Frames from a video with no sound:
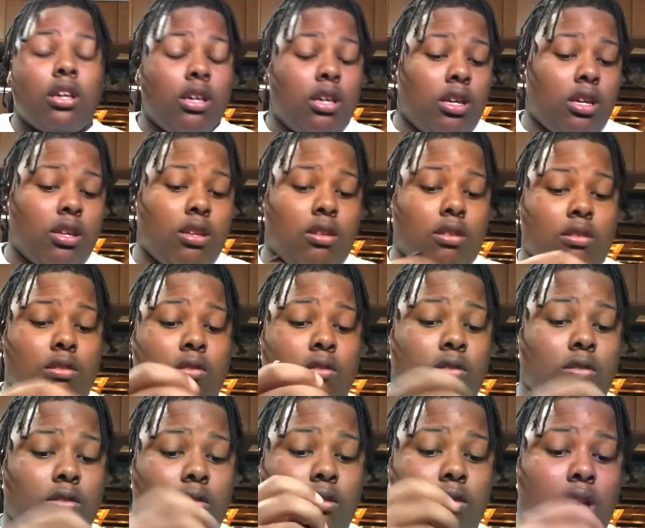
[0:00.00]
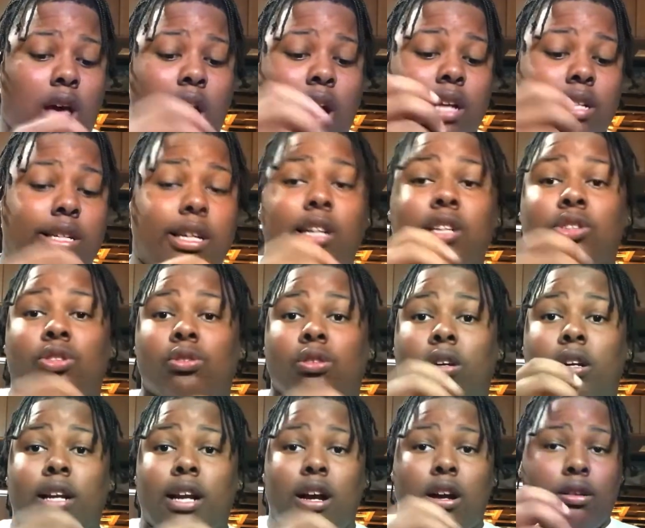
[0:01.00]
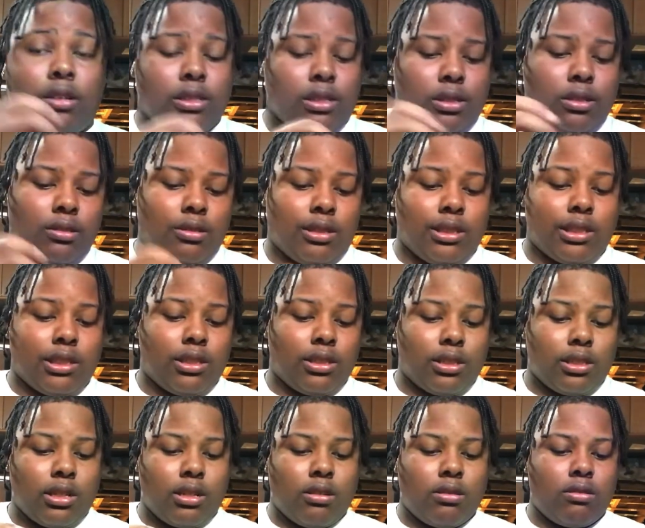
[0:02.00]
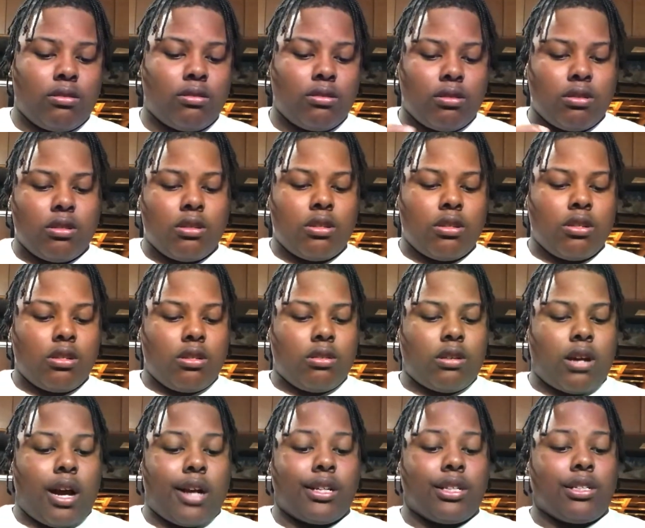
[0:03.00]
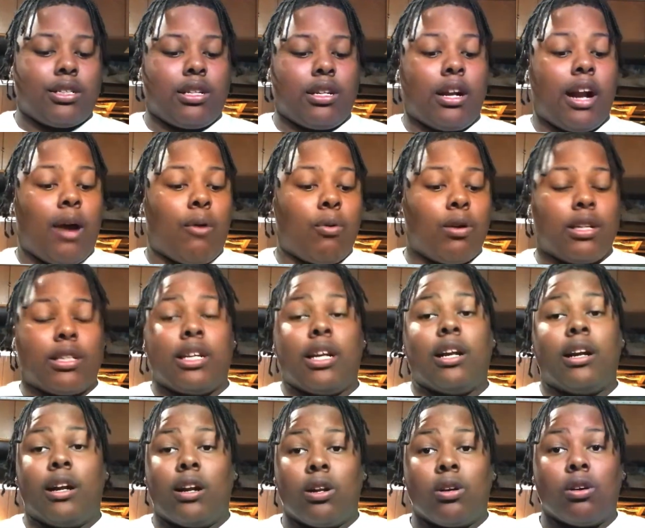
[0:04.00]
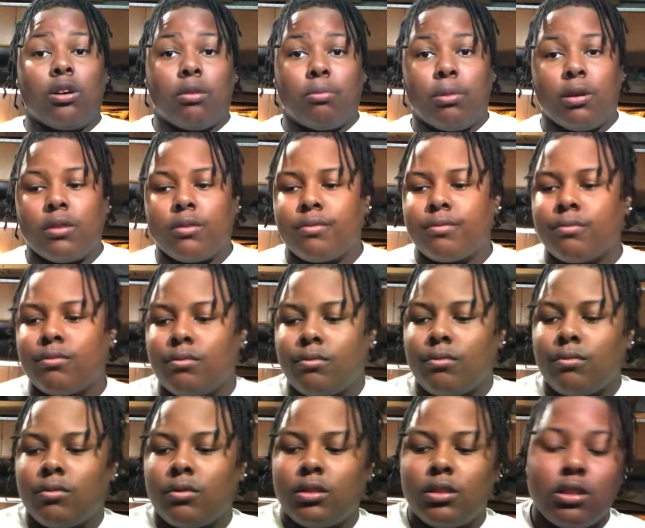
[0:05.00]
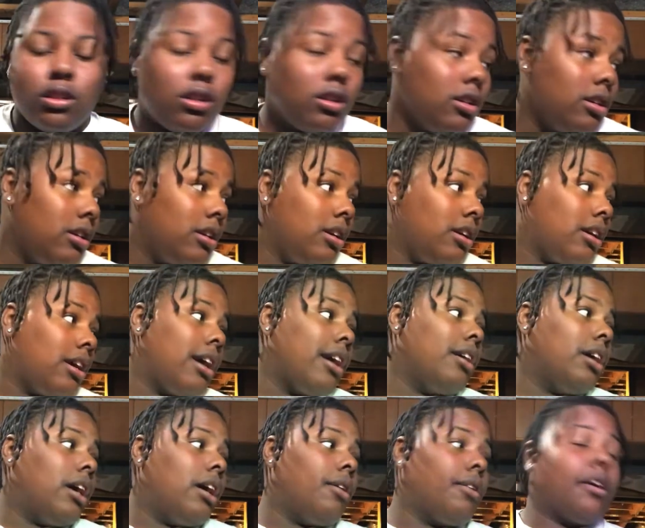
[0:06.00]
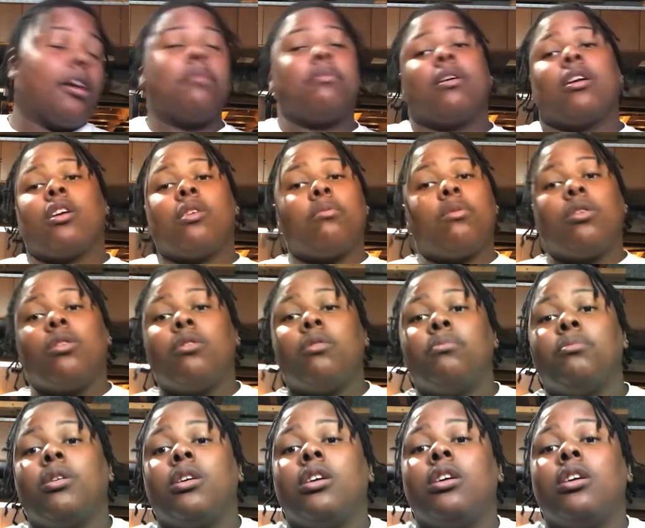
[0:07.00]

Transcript: And I can tell a story now because it was six years ago. I just not want to tell it at all, but I don't care about it no more.